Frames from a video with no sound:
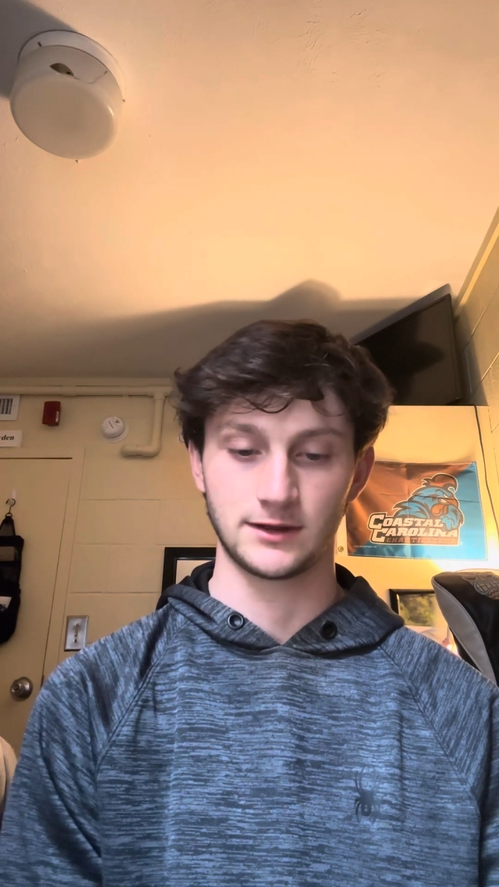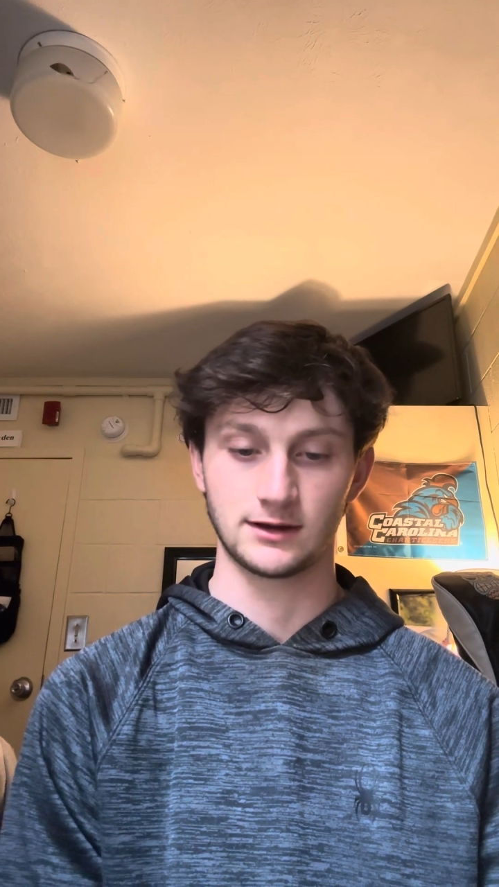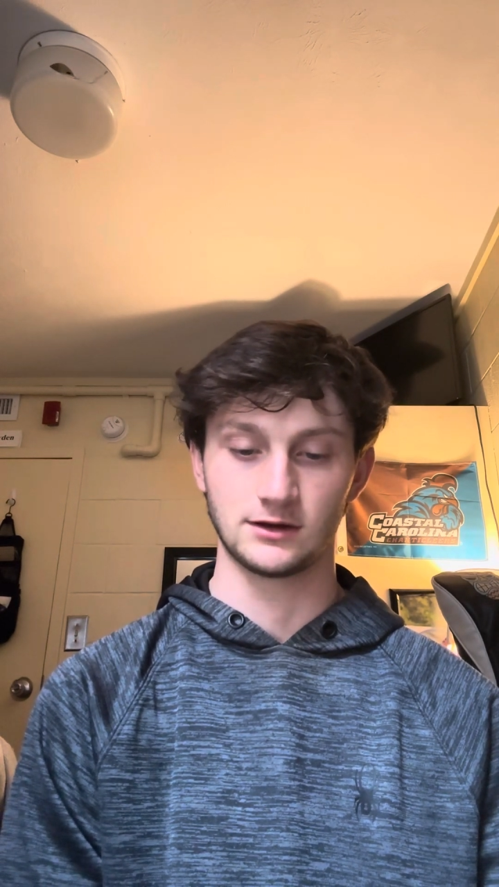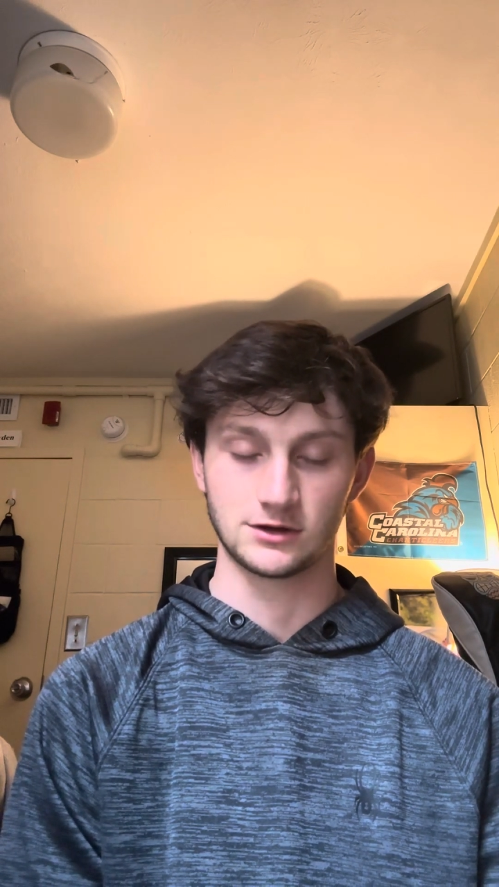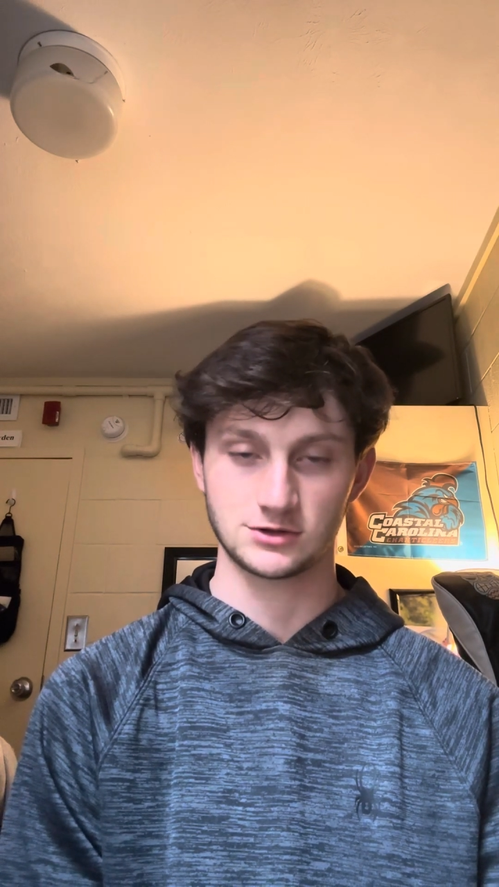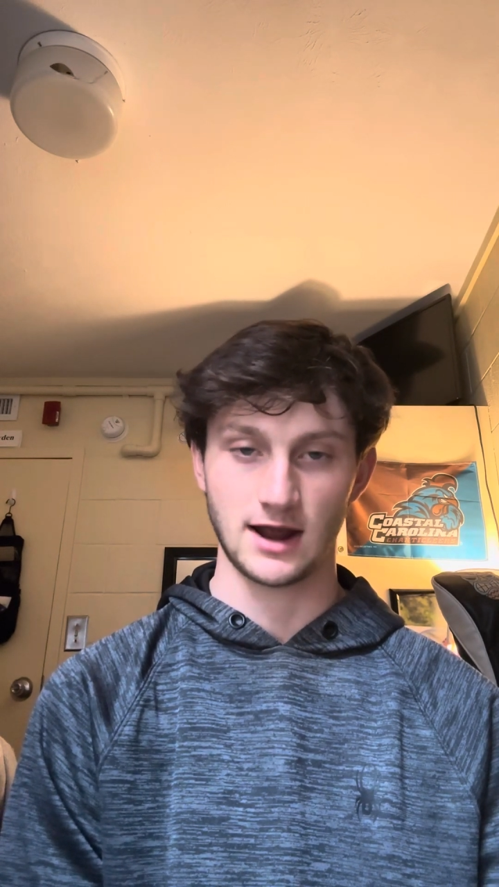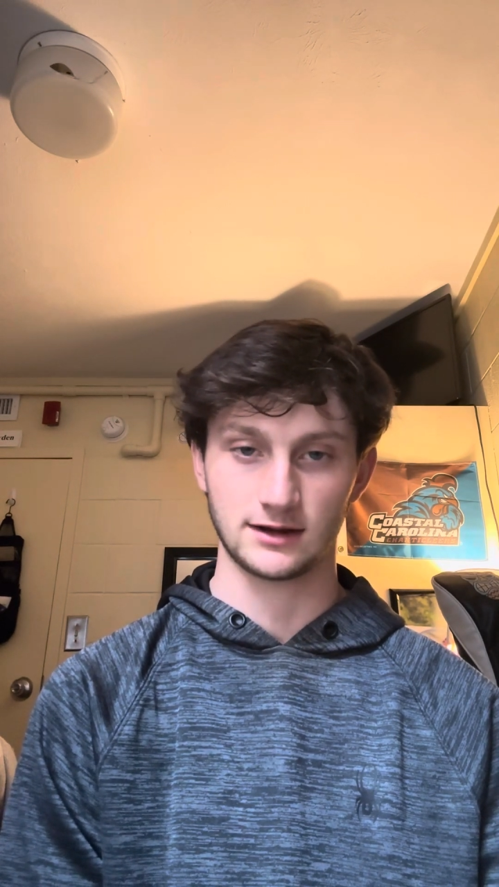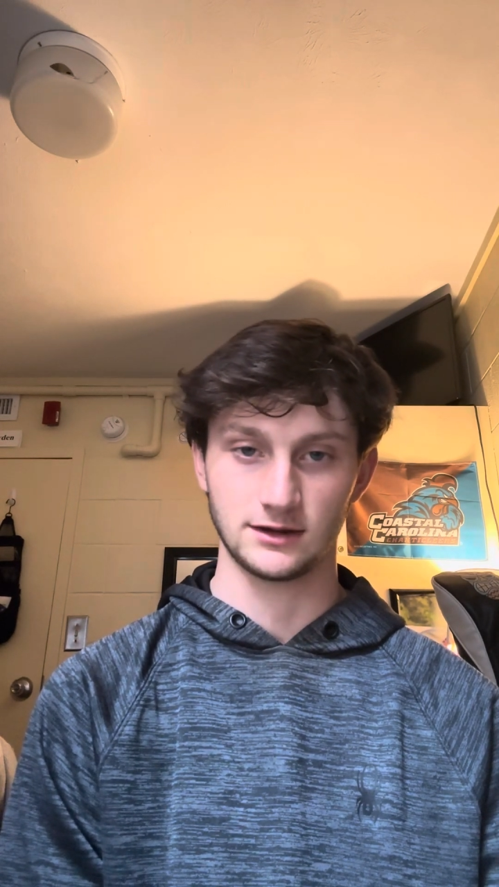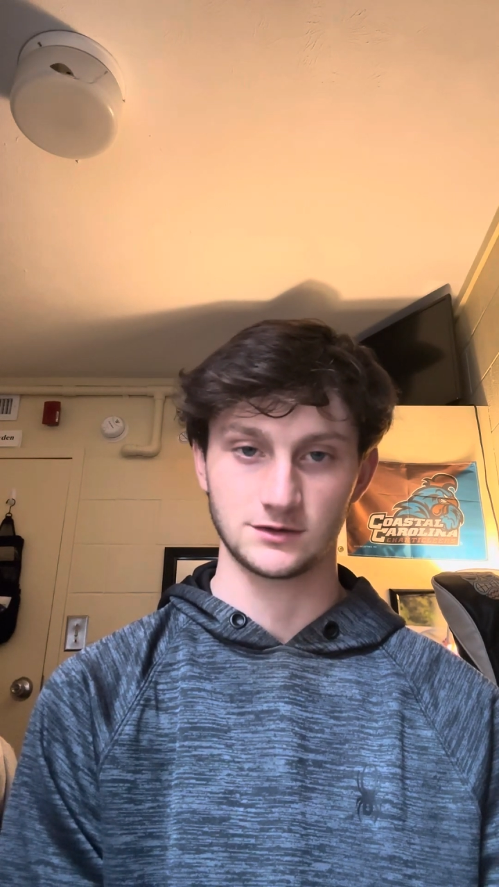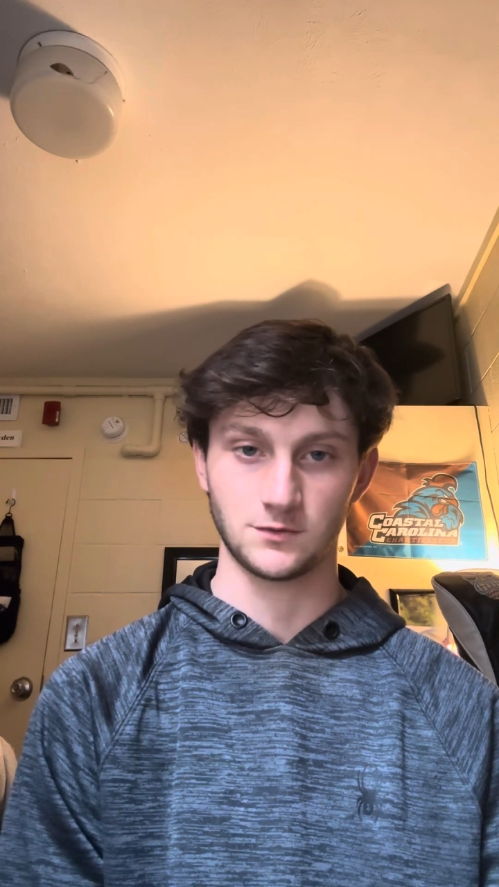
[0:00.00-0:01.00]
It can
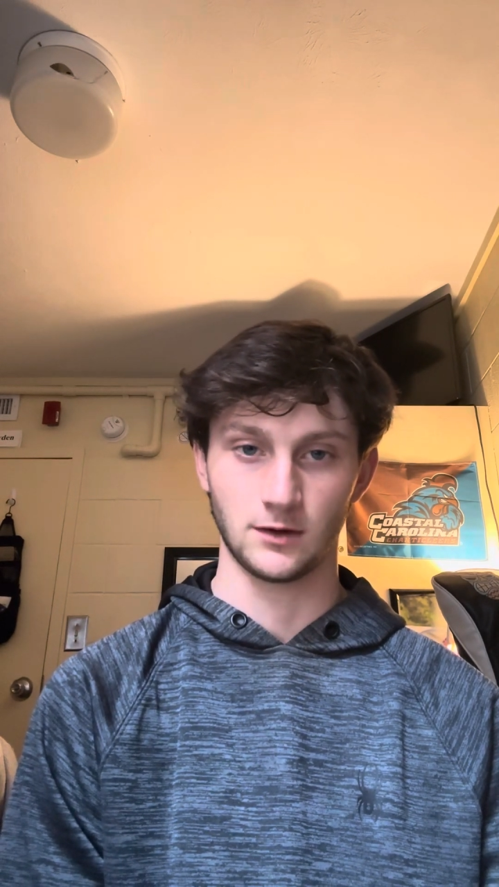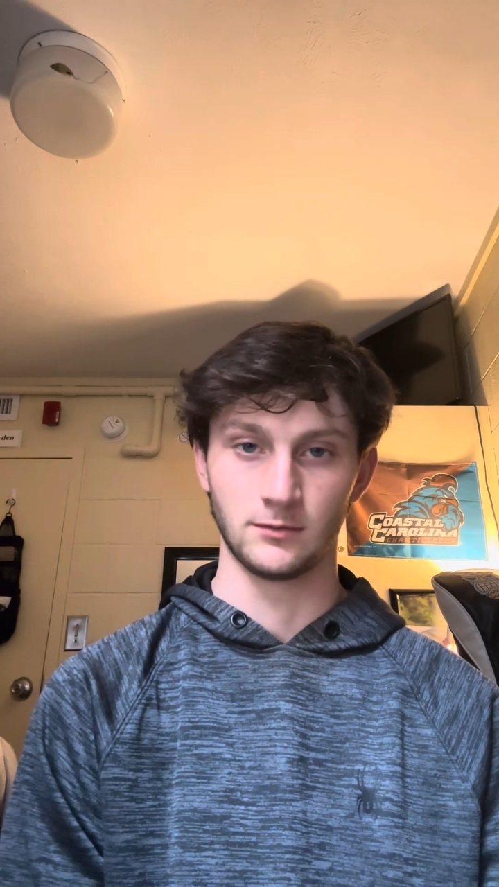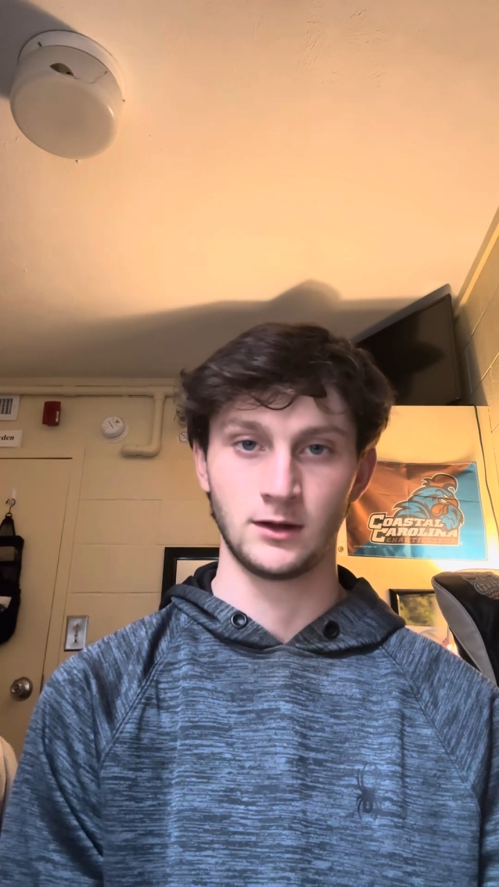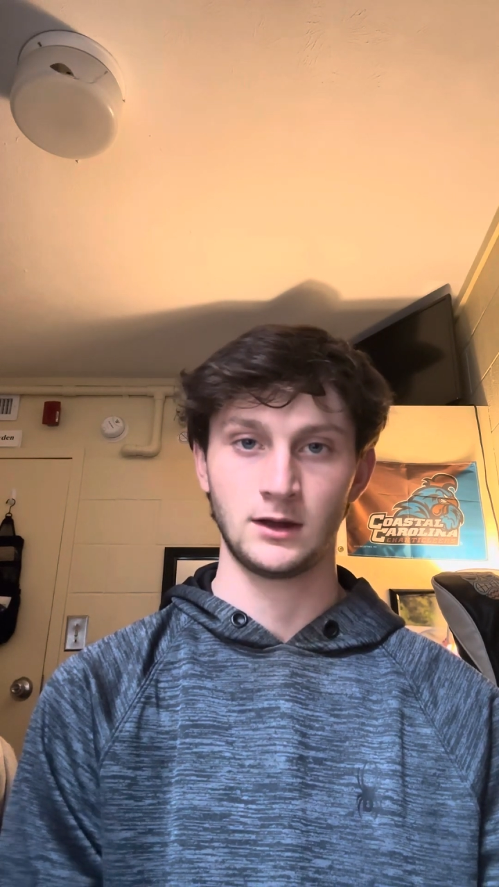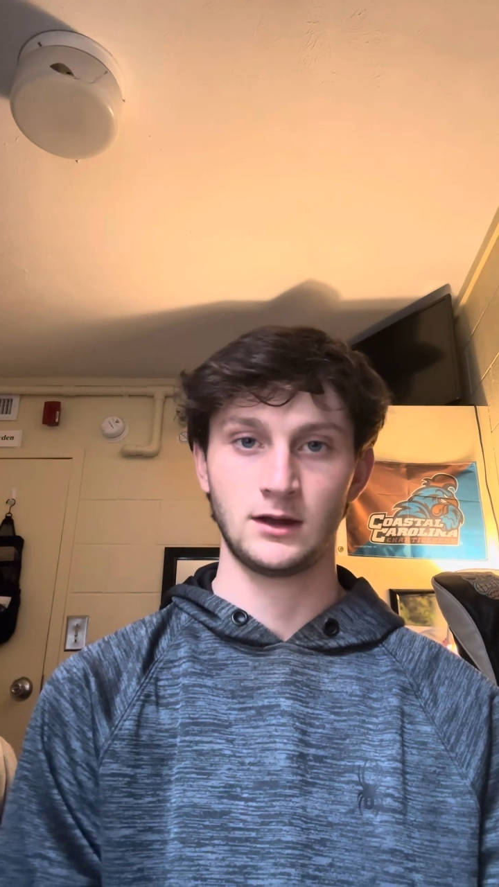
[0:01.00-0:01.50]
distract us from